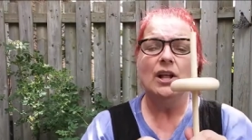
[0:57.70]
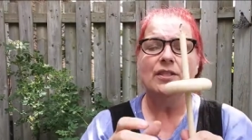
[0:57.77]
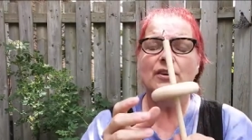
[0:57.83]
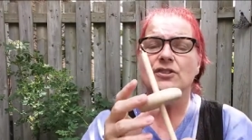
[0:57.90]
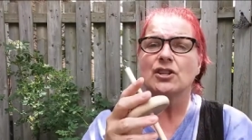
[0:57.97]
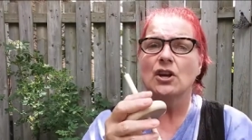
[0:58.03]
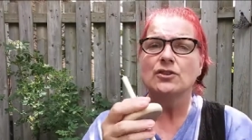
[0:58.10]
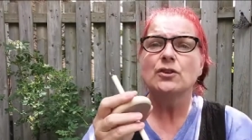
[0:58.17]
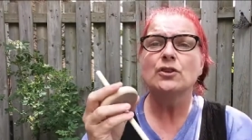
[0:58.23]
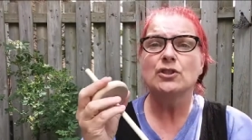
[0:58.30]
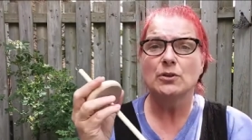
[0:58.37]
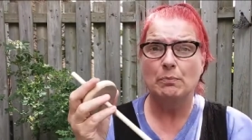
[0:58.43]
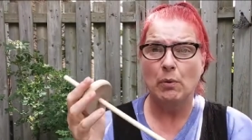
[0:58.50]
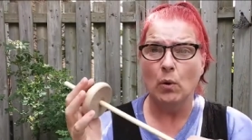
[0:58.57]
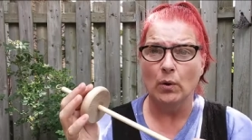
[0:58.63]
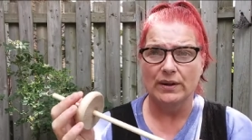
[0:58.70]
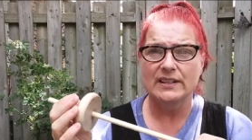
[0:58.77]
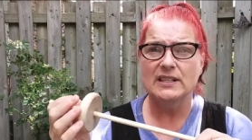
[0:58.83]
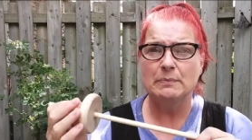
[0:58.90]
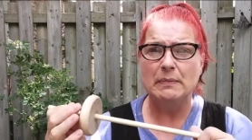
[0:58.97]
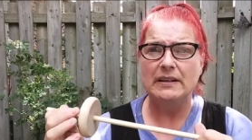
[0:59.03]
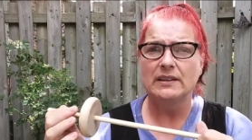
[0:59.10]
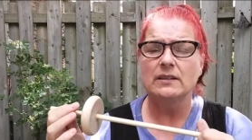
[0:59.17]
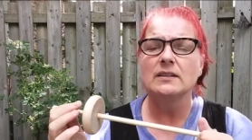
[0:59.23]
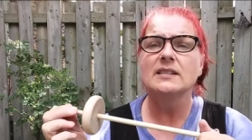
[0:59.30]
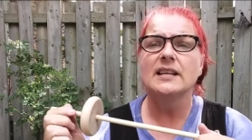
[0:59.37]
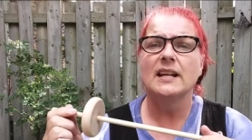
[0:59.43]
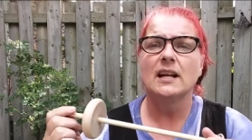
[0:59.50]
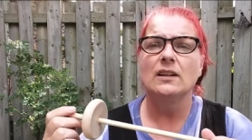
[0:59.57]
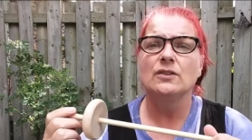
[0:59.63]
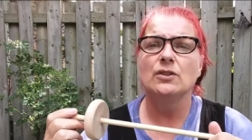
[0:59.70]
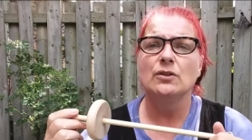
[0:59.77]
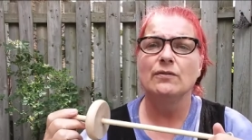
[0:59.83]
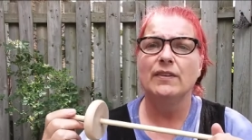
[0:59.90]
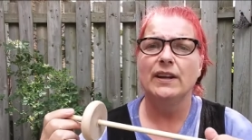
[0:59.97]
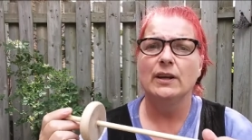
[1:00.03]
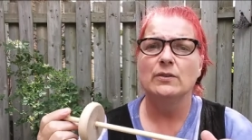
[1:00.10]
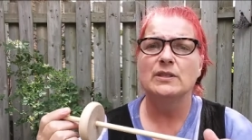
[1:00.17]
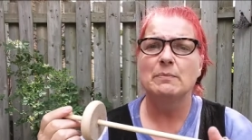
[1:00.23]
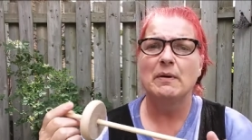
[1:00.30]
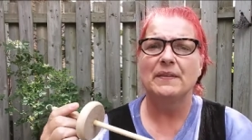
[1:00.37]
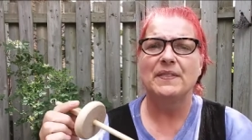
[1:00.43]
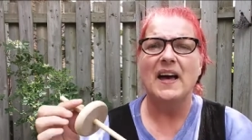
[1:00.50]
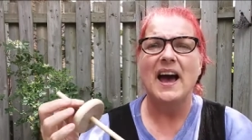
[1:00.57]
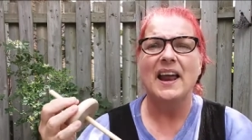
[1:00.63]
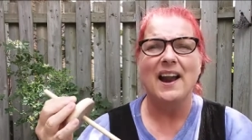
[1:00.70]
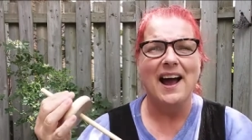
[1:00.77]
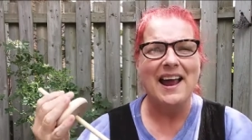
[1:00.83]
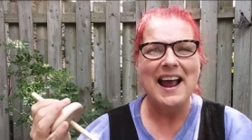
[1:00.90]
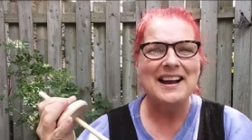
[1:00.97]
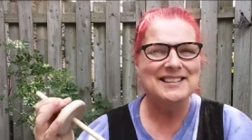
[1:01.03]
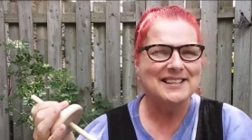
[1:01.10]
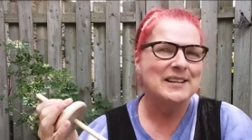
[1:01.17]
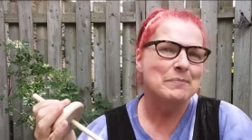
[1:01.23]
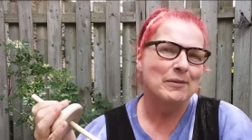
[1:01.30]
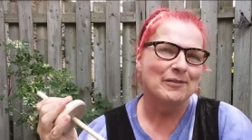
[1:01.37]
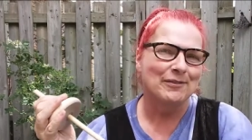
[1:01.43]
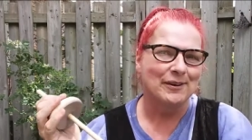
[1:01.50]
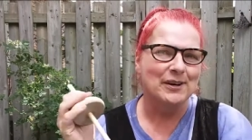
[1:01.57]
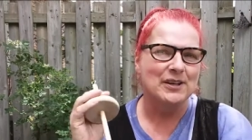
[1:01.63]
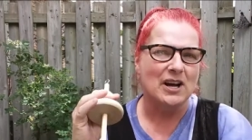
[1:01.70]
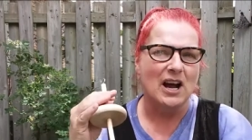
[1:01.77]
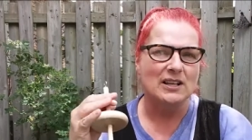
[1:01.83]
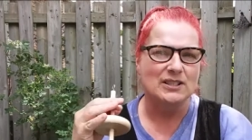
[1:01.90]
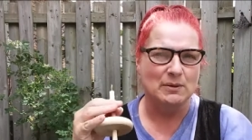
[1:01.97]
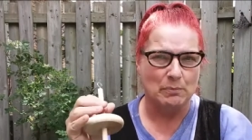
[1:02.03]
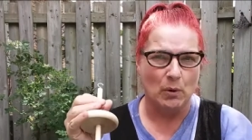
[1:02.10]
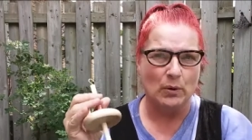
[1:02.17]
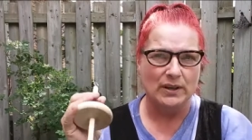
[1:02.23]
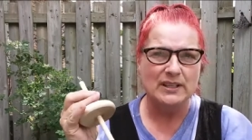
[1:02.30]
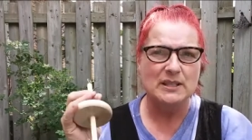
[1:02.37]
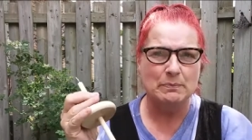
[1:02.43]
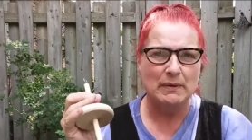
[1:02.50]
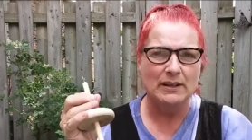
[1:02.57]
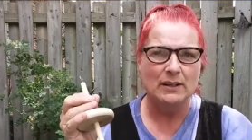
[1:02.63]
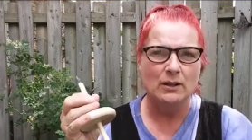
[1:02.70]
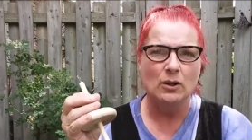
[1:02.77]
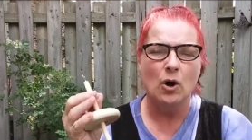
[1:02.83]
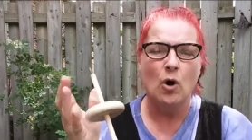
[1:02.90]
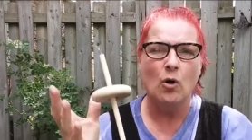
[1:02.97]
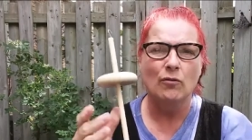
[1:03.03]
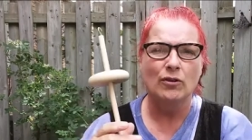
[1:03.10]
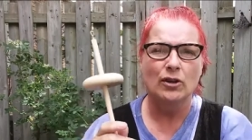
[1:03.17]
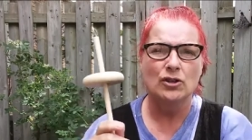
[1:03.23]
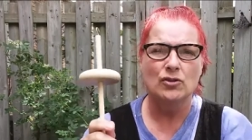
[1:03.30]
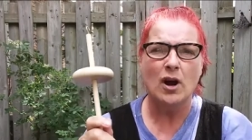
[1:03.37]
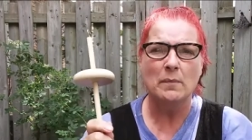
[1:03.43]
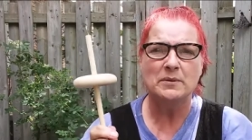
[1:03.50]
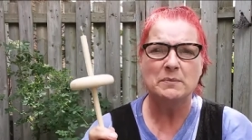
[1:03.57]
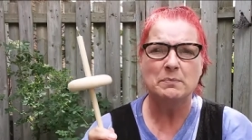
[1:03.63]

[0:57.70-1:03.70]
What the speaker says: There's also supported spindles, and I'll do videos about that. I actually prefer a supported spindle over a drop